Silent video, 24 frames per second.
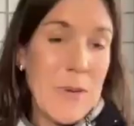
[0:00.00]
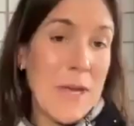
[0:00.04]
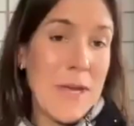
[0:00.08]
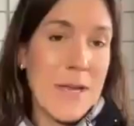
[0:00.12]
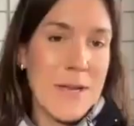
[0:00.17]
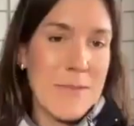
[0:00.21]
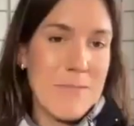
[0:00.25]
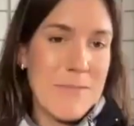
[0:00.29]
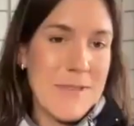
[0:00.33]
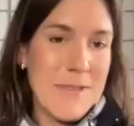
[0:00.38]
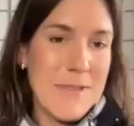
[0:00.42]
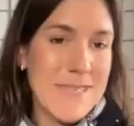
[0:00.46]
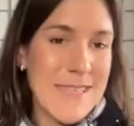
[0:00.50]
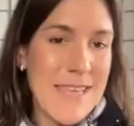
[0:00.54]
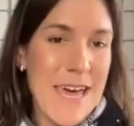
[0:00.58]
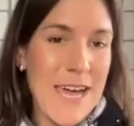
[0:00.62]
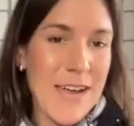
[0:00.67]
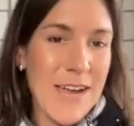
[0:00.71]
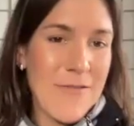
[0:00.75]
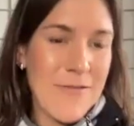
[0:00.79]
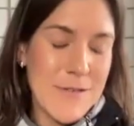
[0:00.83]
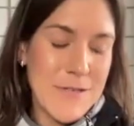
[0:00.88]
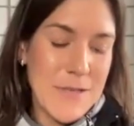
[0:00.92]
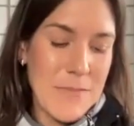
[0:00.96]
picking up the
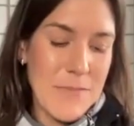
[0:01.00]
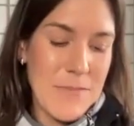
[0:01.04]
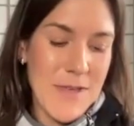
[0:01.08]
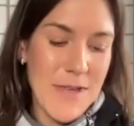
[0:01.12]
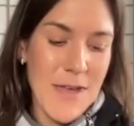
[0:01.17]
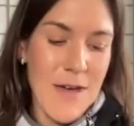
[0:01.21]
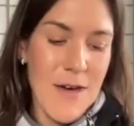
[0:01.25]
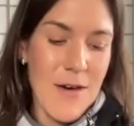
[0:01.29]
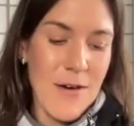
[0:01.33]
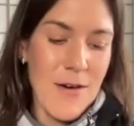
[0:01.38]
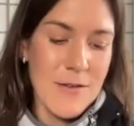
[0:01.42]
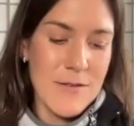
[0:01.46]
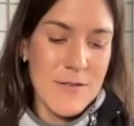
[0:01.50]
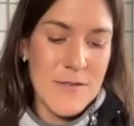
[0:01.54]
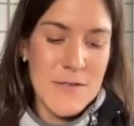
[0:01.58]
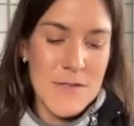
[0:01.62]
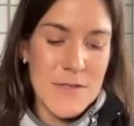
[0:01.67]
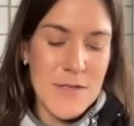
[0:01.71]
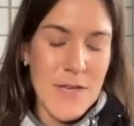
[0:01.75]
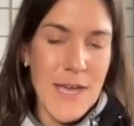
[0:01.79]
slack for something else.